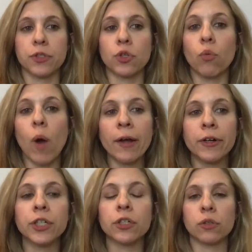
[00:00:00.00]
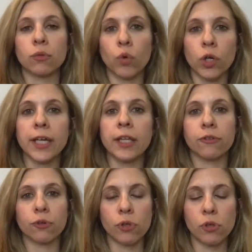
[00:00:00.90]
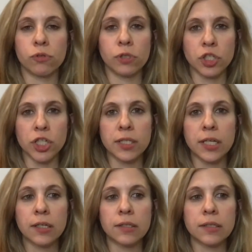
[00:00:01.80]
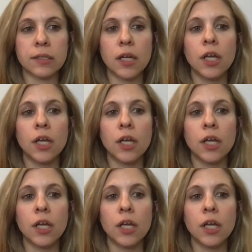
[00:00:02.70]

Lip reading: So while you're working through those logistics,